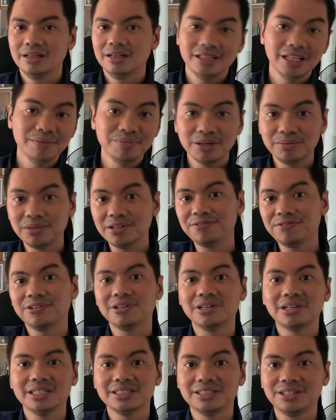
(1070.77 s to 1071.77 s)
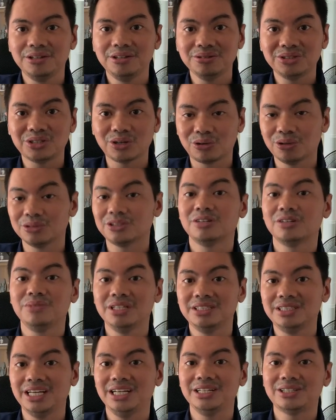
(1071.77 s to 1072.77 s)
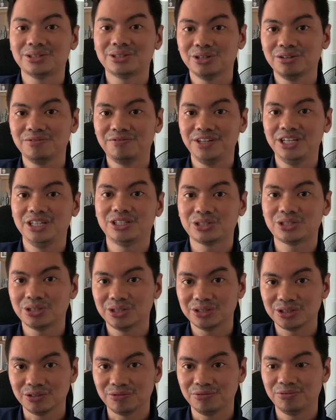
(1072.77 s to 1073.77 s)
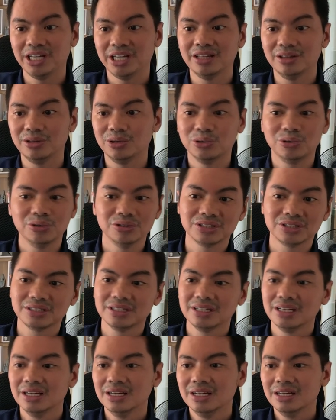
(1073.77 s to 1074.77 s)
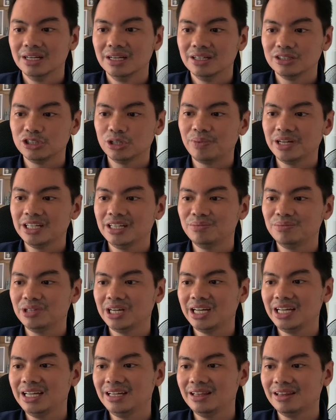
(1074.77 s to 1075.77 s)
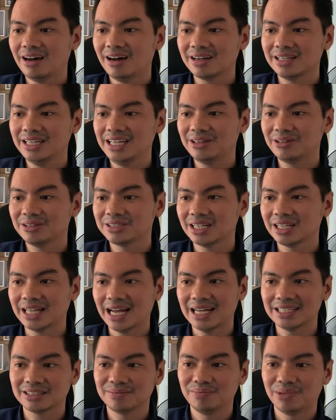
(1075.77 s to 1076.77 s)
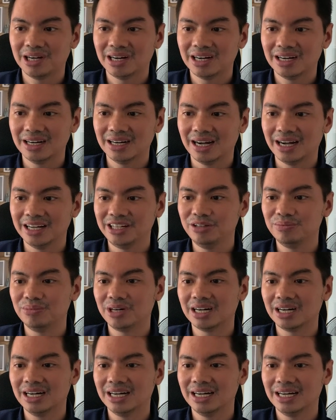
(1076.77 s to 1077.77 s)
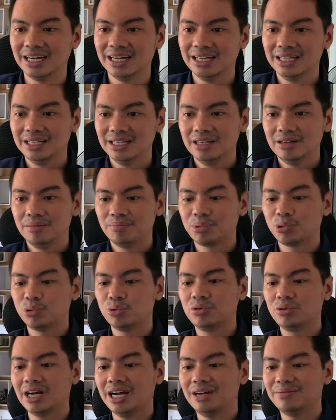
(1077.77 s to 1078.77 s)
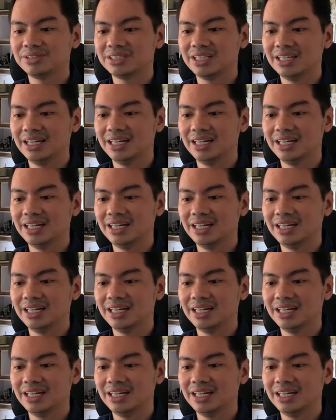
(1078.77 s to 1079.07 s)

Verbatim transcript: Tip number four is to use the customization features of Windows. So pwede mo i-lock dito sa taskbar ano yung mga programs na